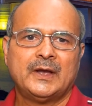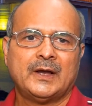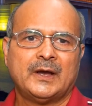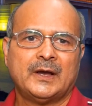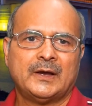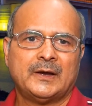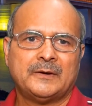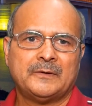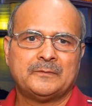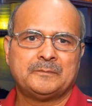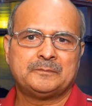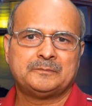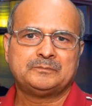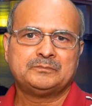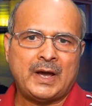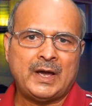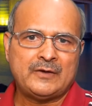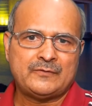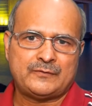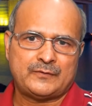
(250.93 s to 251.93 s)
uh,
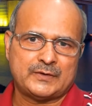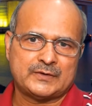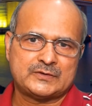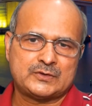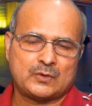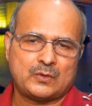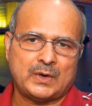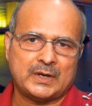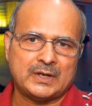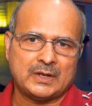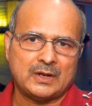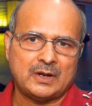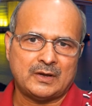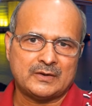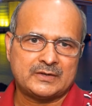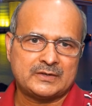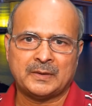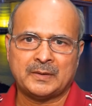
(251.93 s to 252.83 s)
I faced quite a lot.